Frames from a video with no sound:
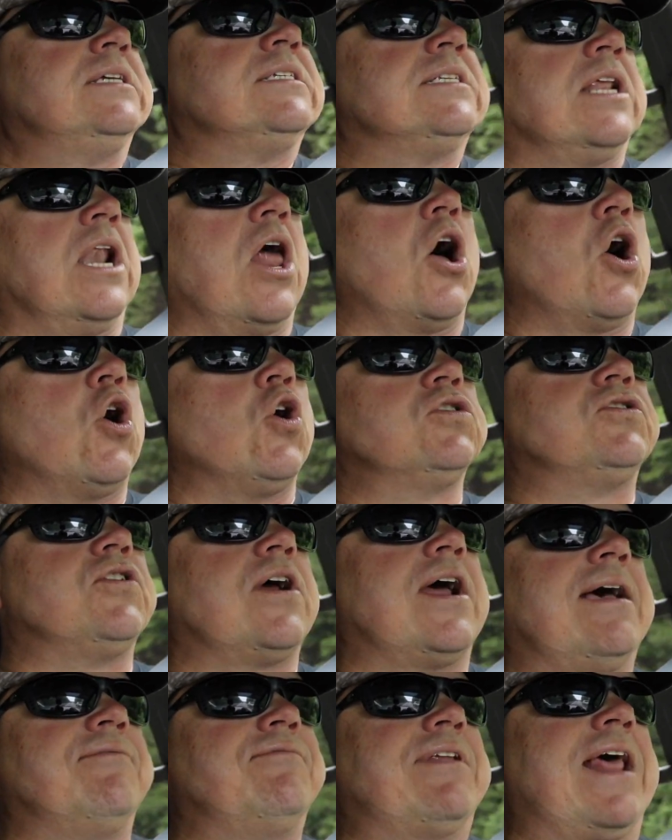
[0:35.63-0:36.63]
The long
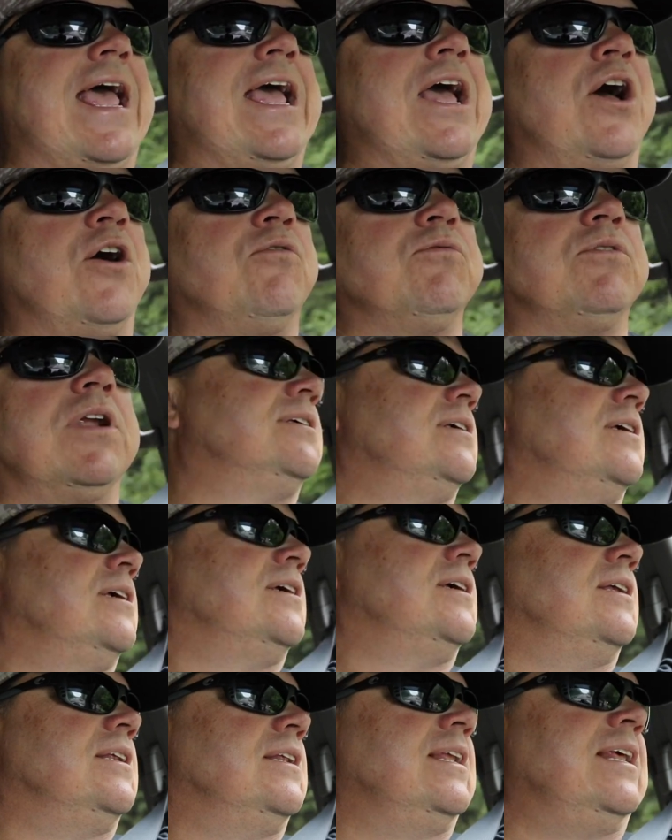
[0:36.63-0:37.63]
drive
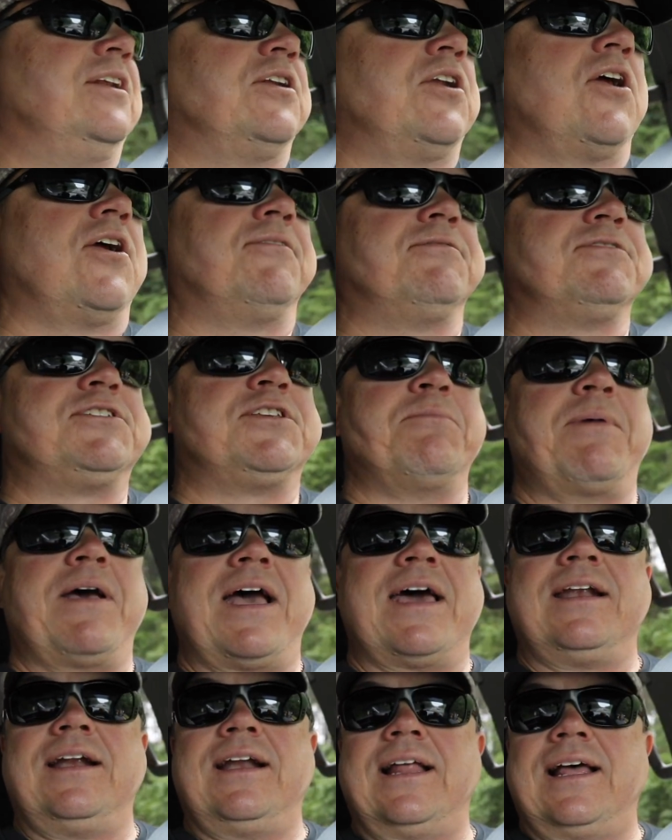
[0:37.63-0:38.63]
down. Little nervous
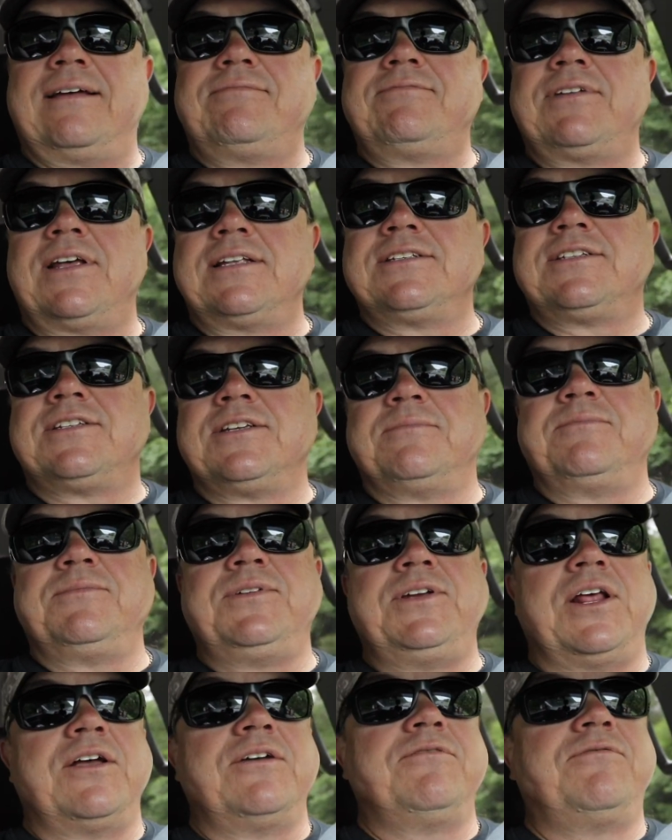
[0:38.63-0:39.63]
about it. I've done some,
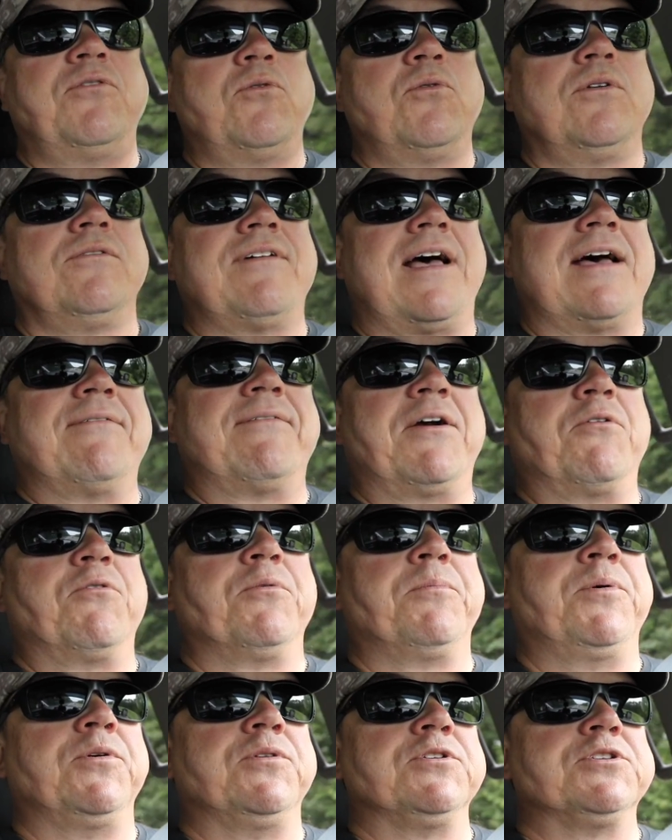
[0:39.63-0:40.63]
you know, four or five hour
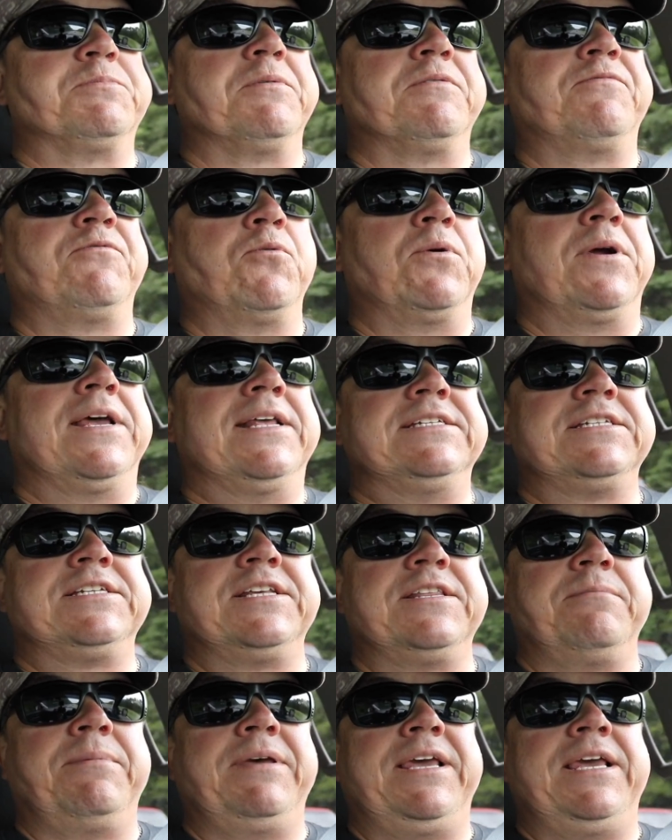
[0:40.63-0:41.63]
pulls before heading
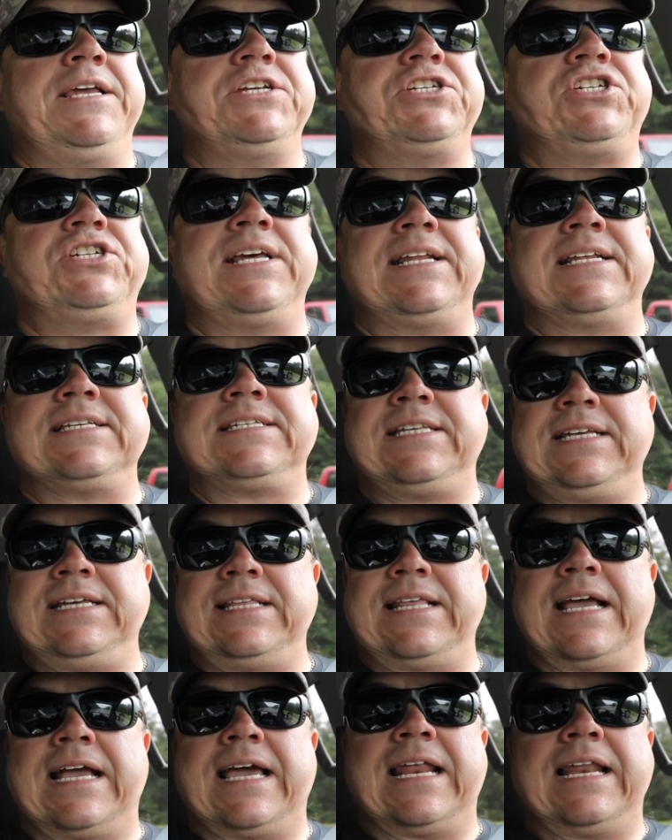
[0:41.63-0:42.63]
to the beach, Tennessee,
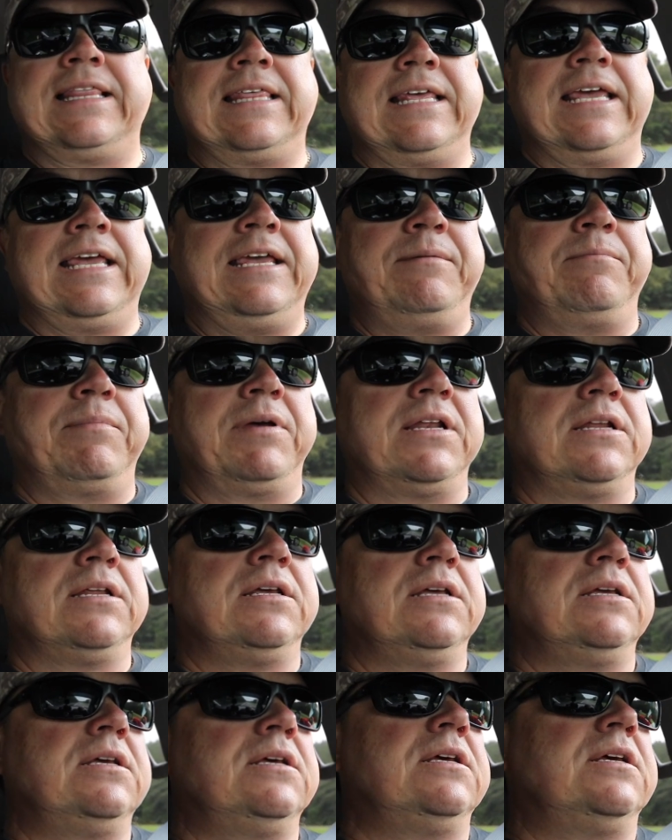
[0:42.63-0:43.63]
that kind of thing. But
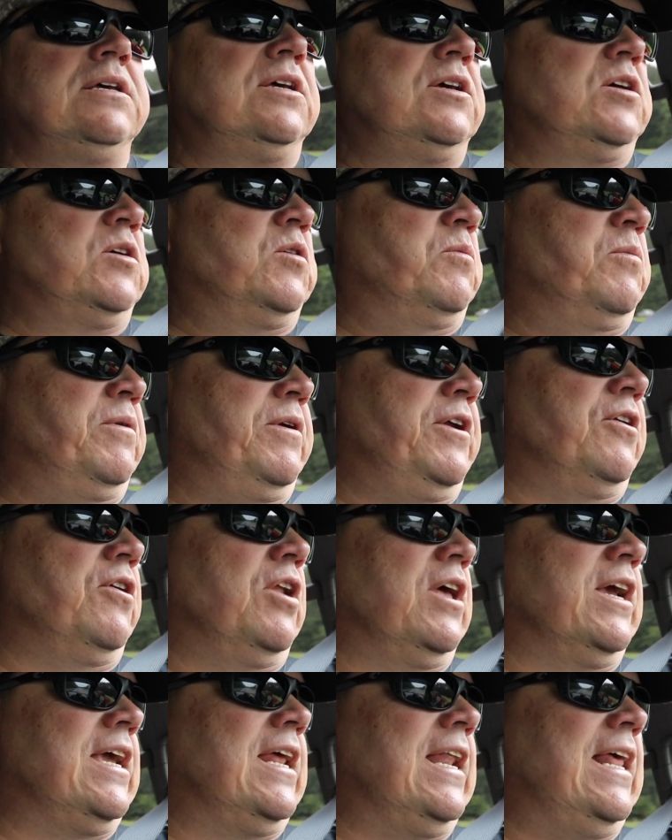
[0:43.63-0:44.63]
when you're
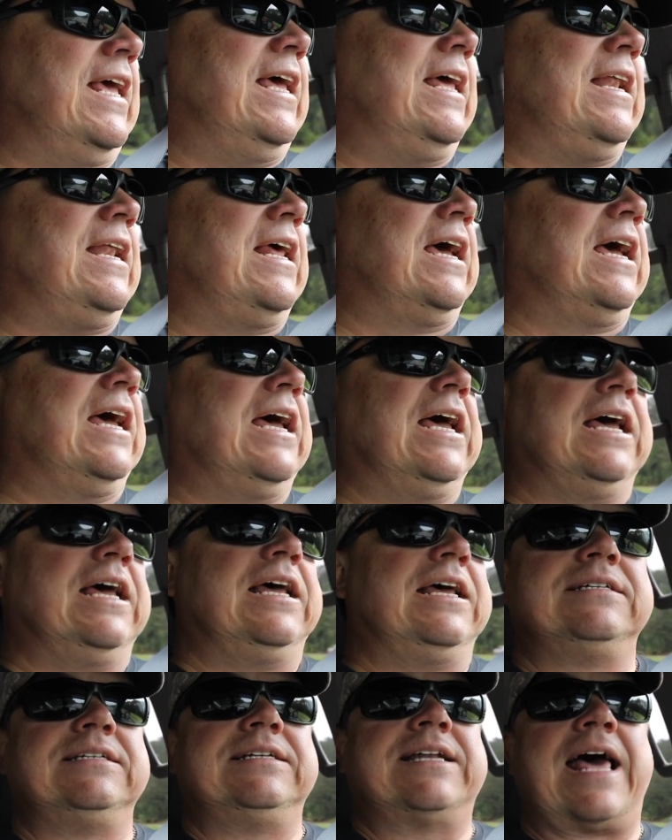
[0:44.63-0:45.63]
looking at uh,
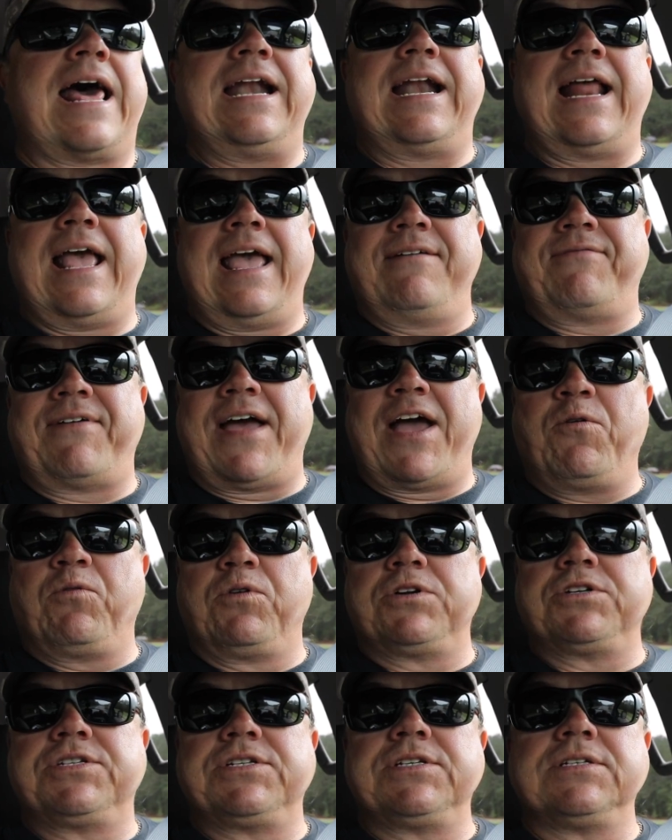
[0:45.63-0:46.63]
nine and a half
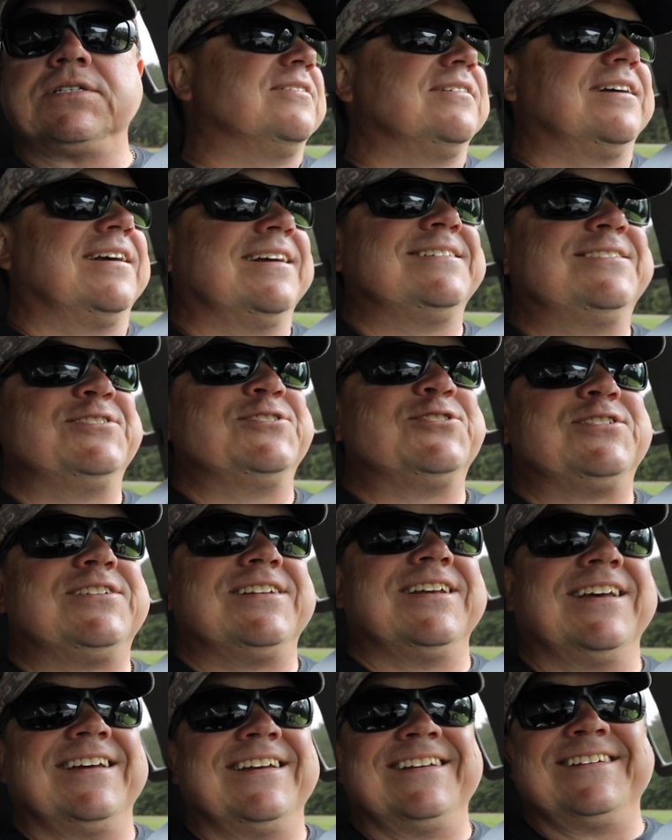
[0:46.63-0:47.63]
hours, I just,
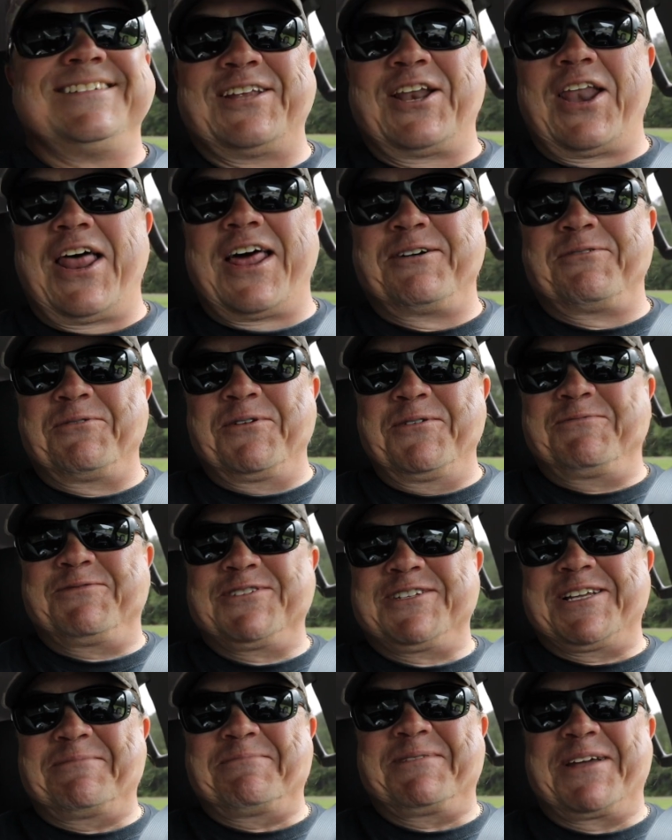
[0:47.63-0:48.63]
uh, it's a lot of room for
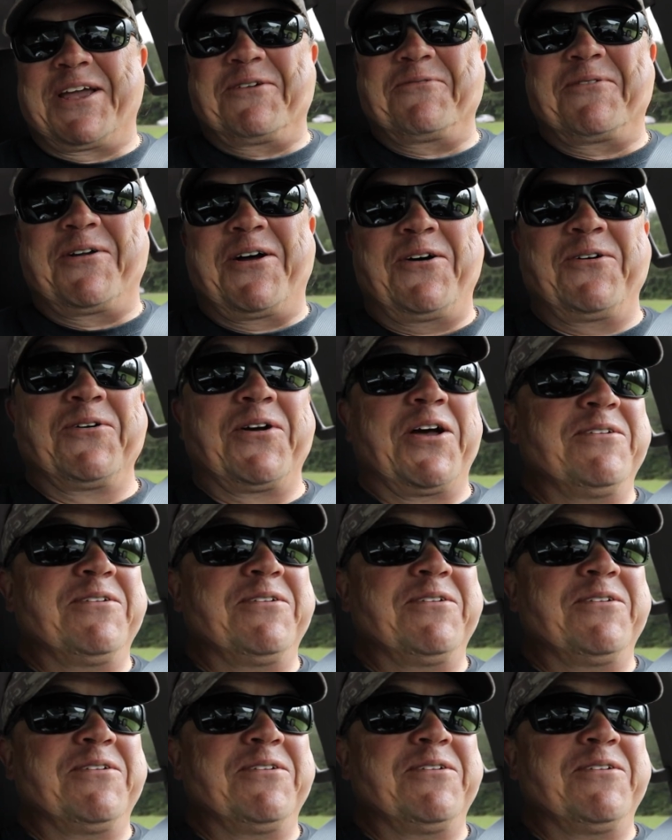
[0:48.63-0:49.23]
something to go wrong.